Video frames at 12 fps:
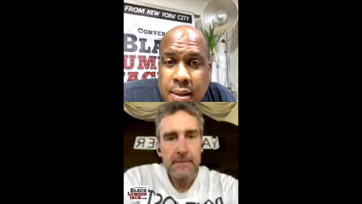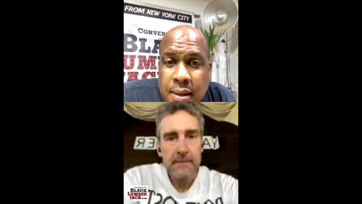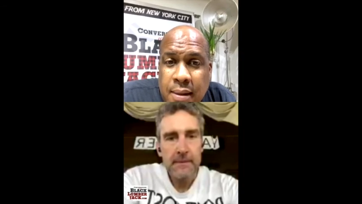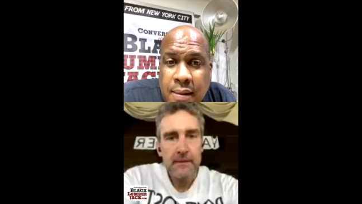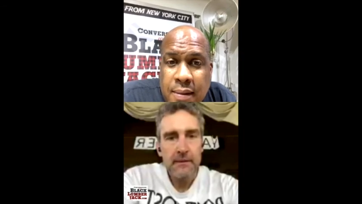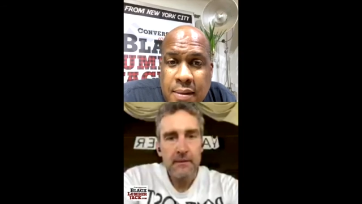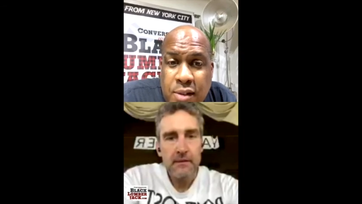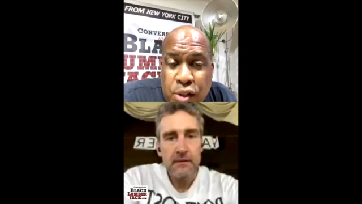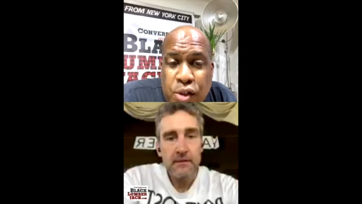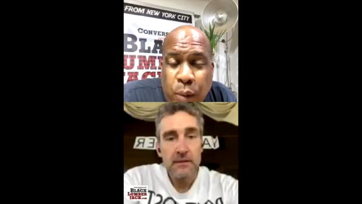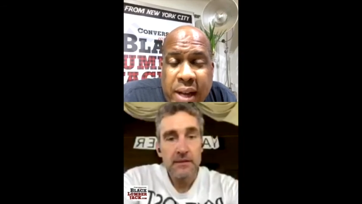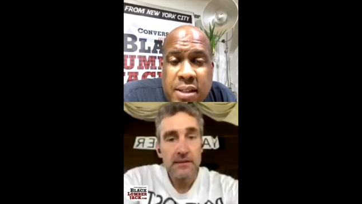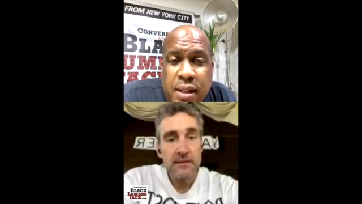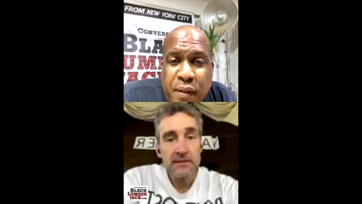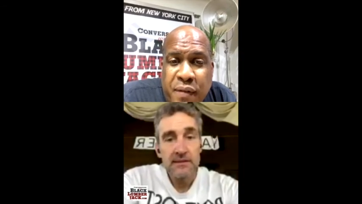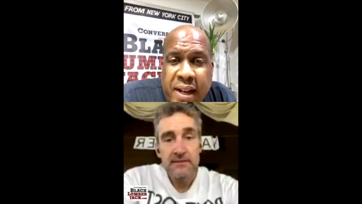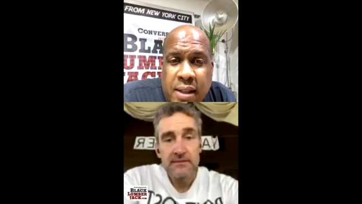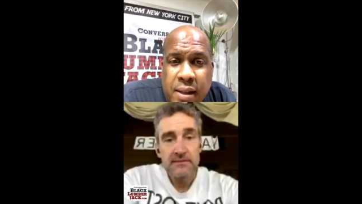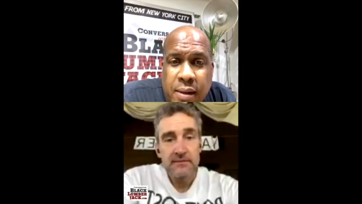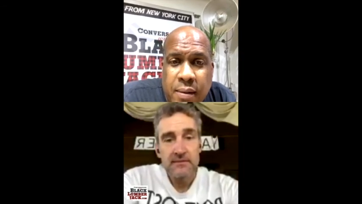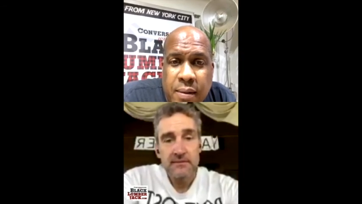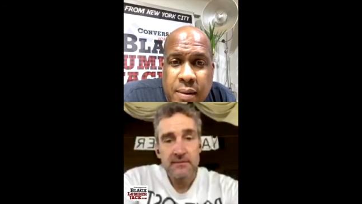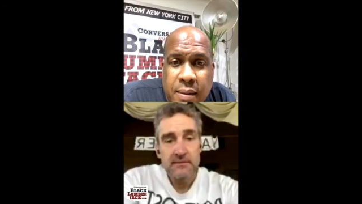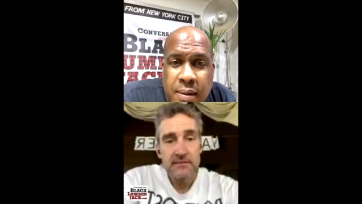Speaker 1: situation affected you?
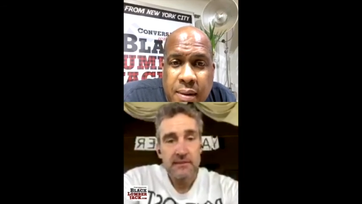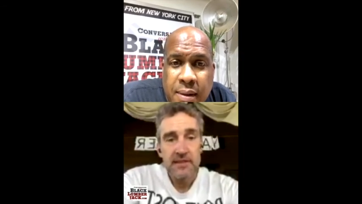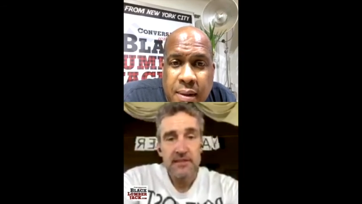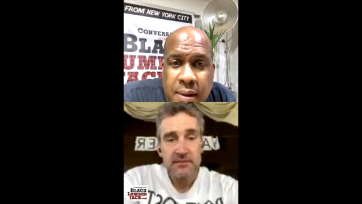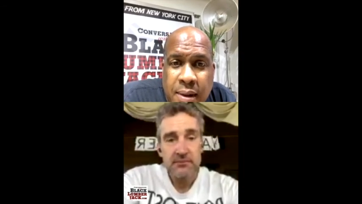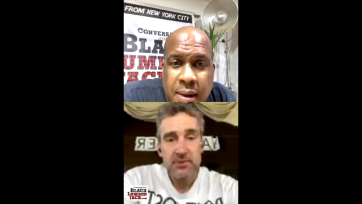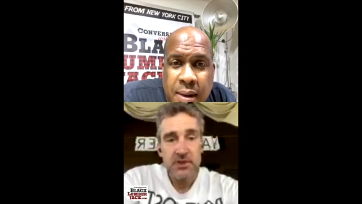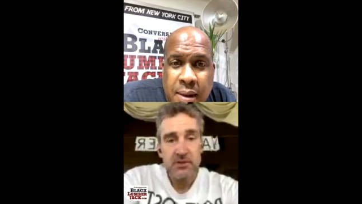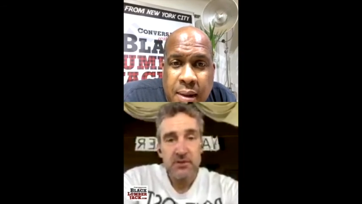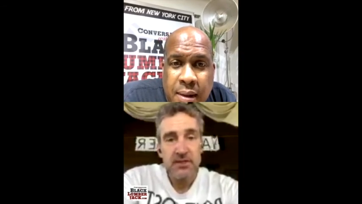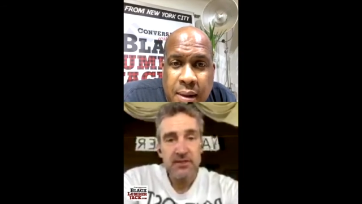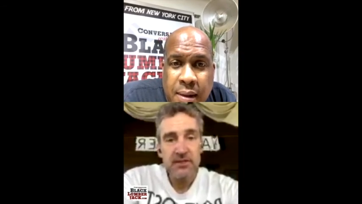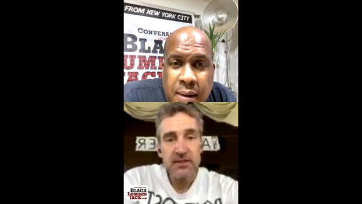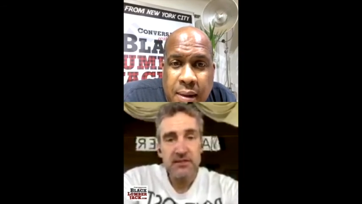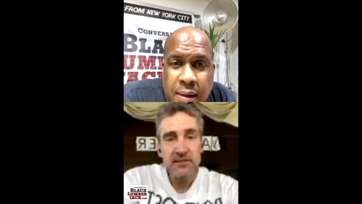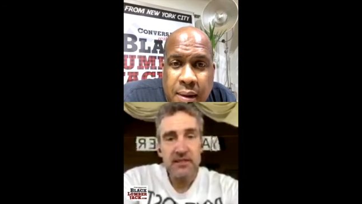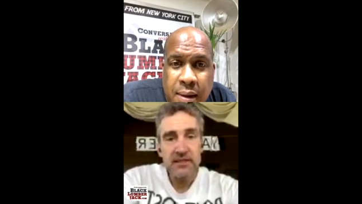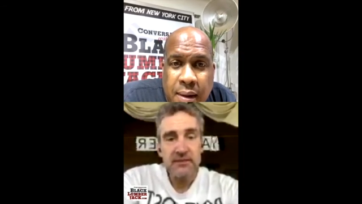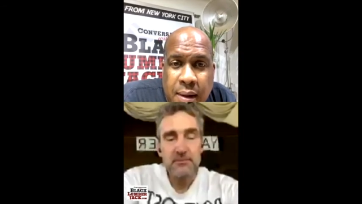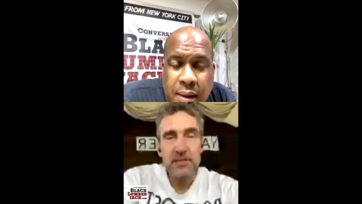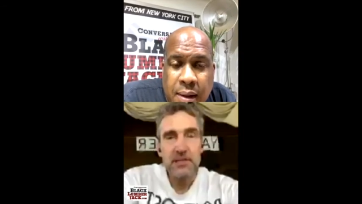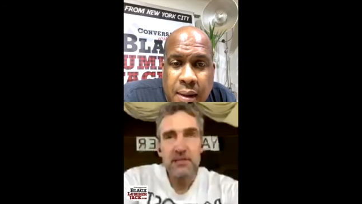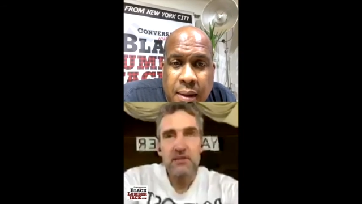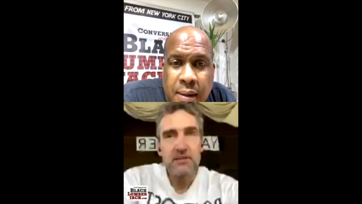
Speaker 2: It's pretty crazy. It's like my
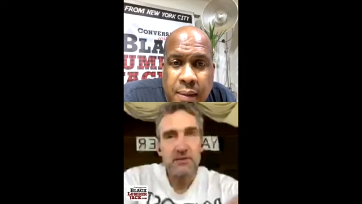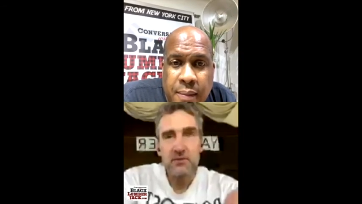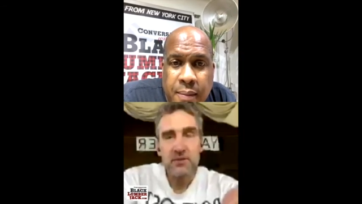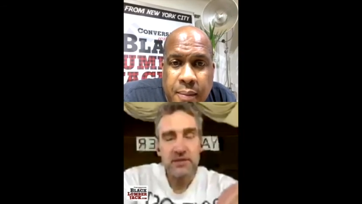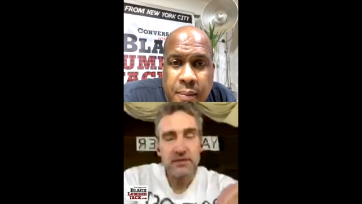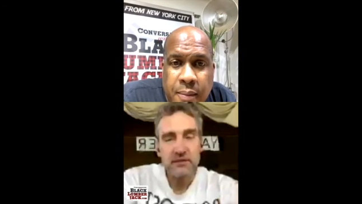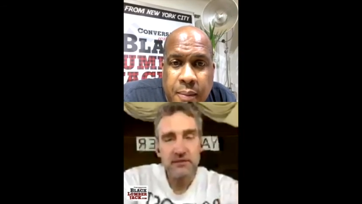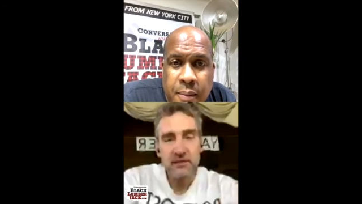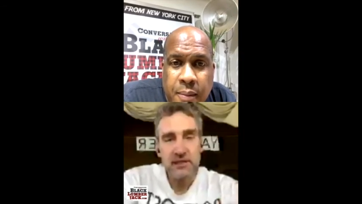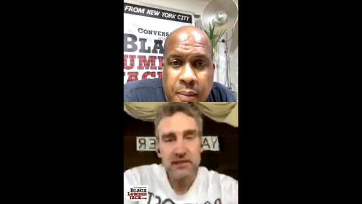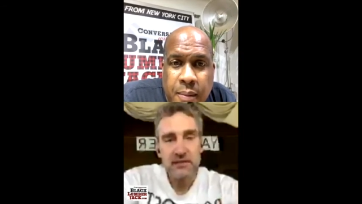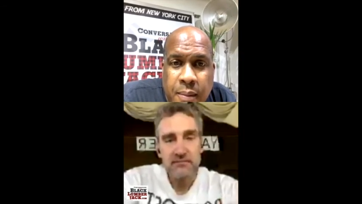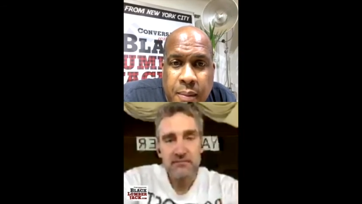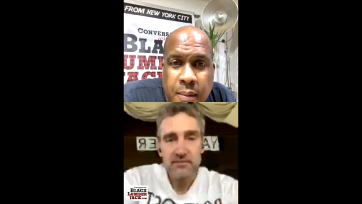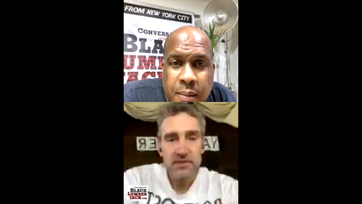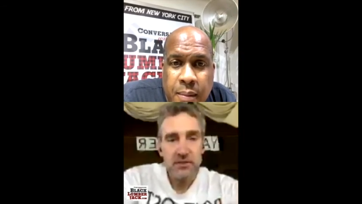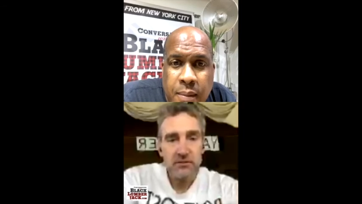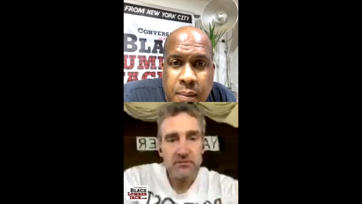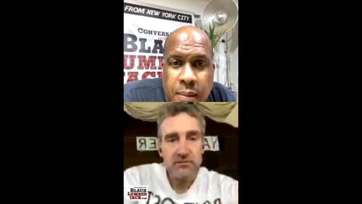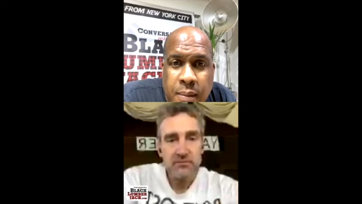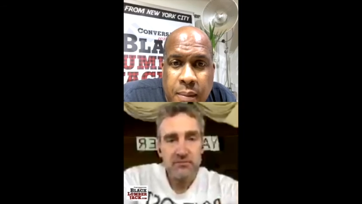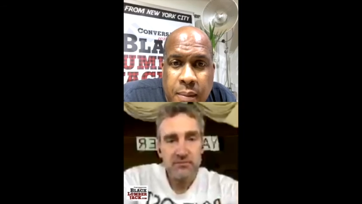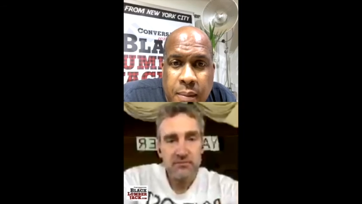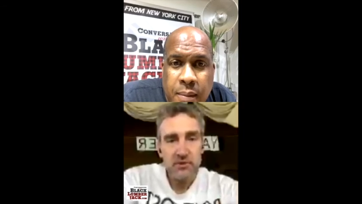landlord's really, you know,
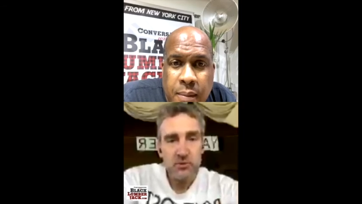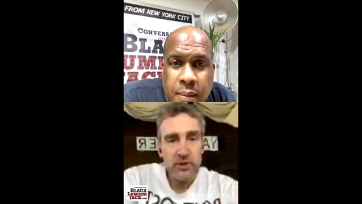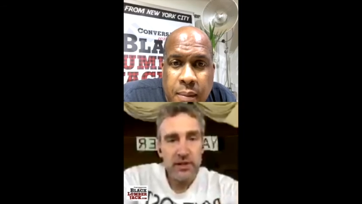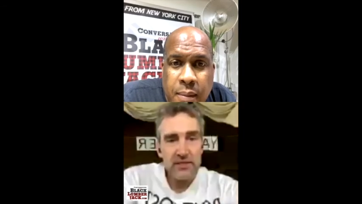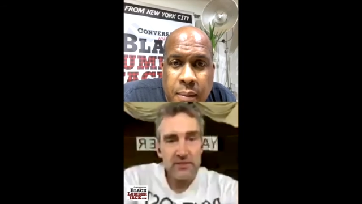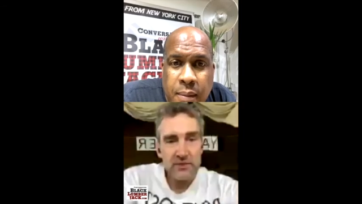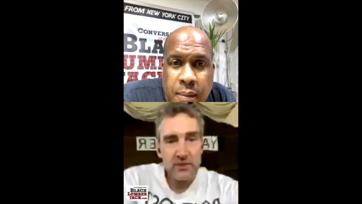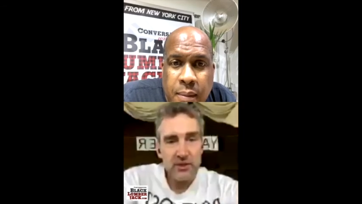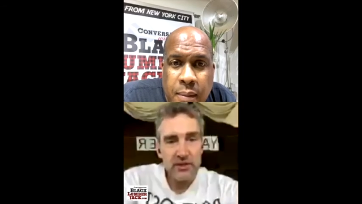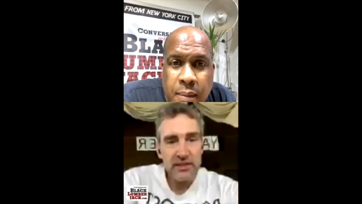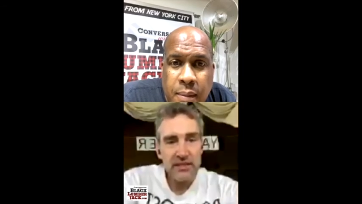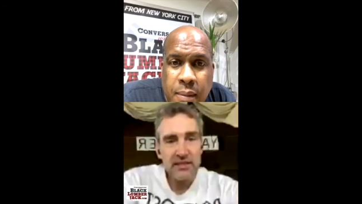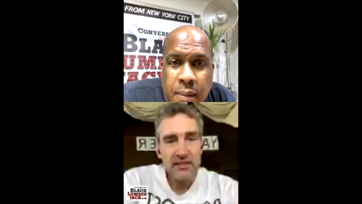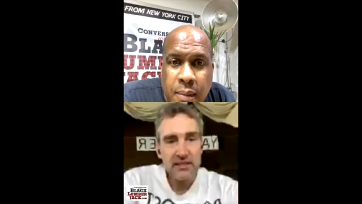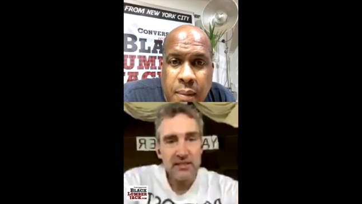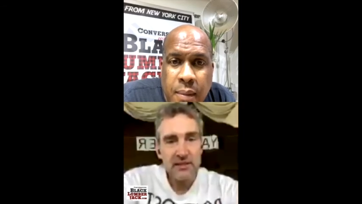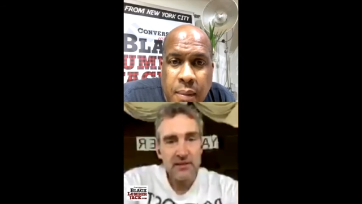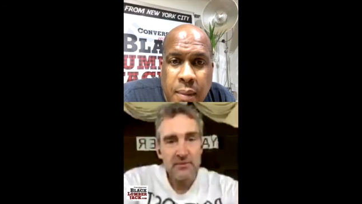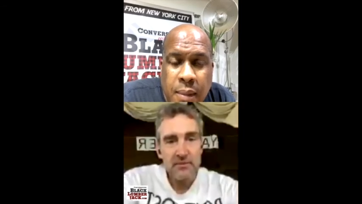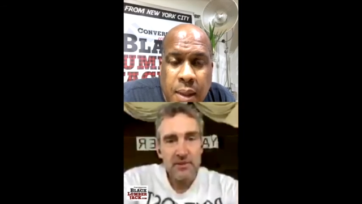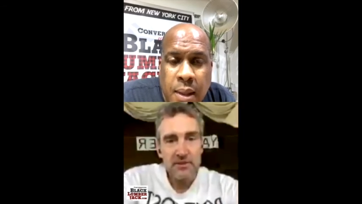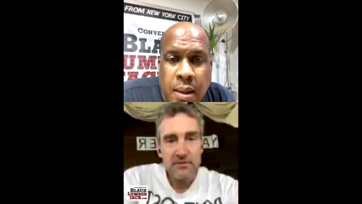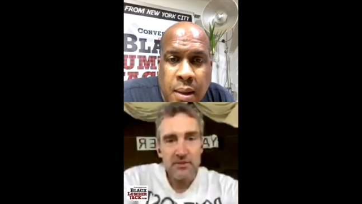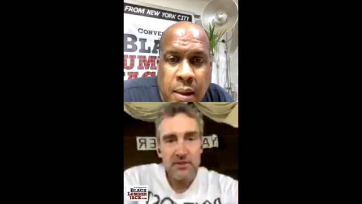a rare story she's